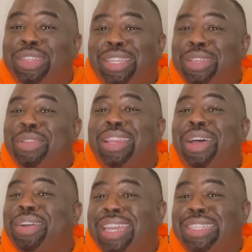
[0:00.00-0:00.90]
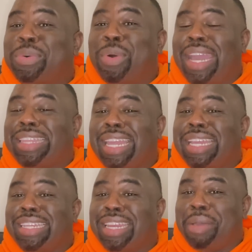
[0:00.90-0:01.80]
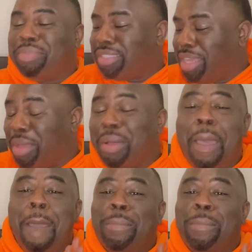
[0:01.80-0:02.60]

so low-key toward at the end of the episode.